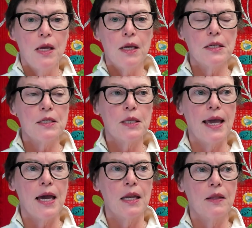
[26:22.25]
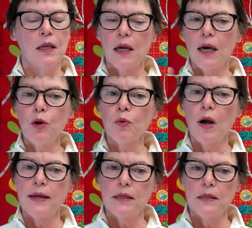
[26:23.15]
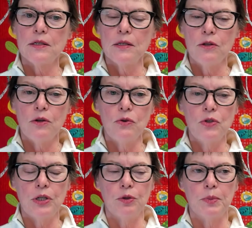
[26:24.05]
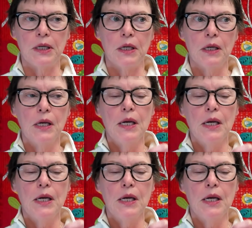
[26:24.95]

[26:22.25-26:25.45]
is that the Cutright is new to me.